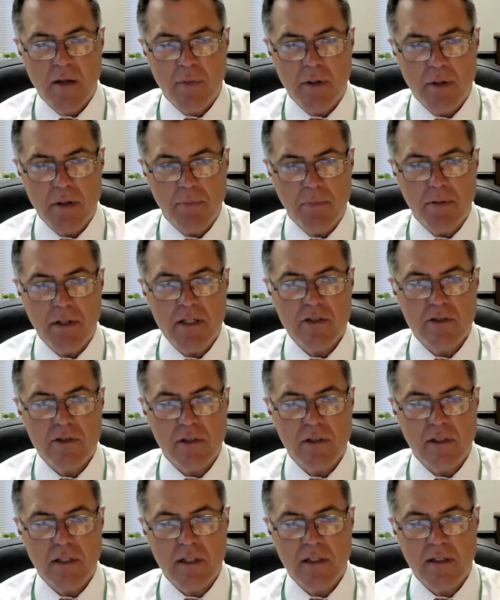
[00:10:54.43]
but a place
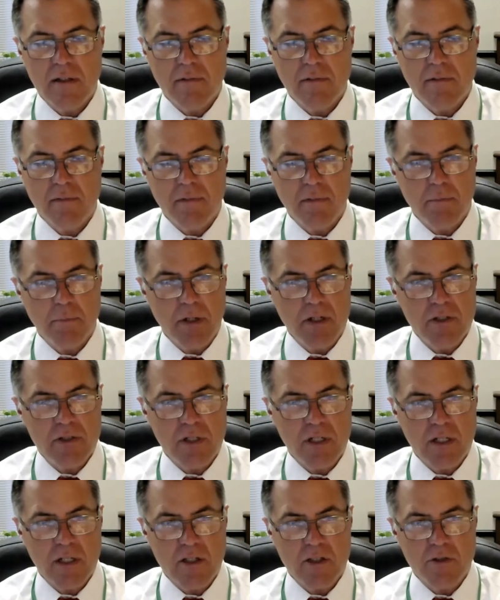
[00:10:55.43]
to live,
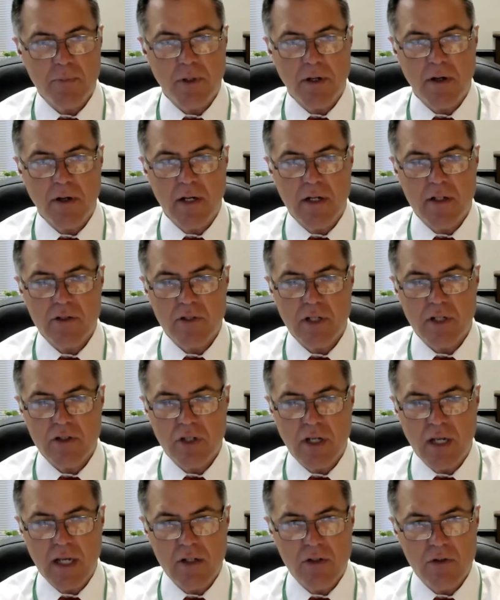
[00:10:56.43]
budgeting experience,
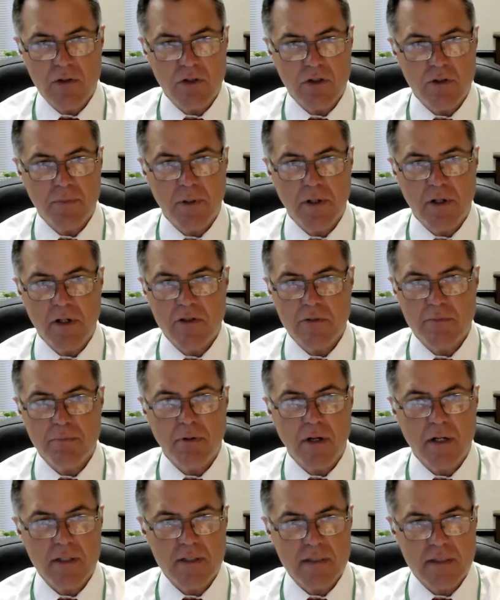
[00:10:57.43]
educational experience,
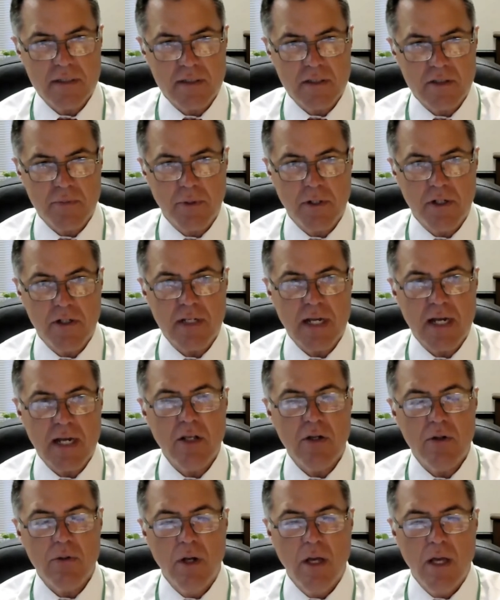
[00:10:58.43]
process experience. How
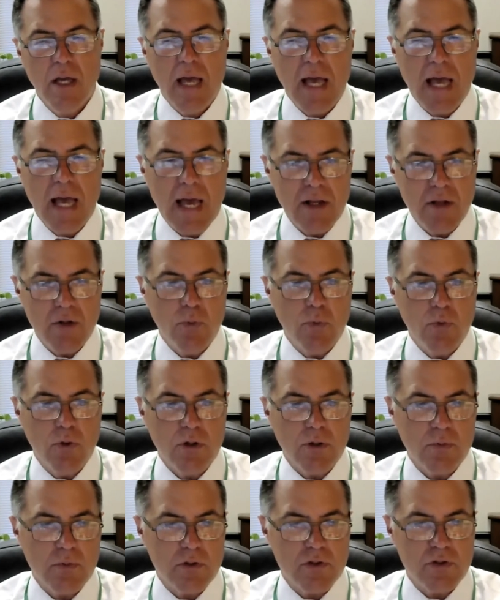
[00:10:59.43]
do you
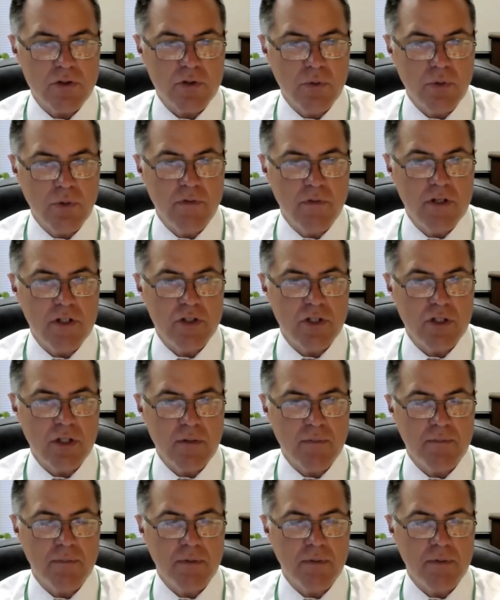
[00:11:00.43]
work with the school division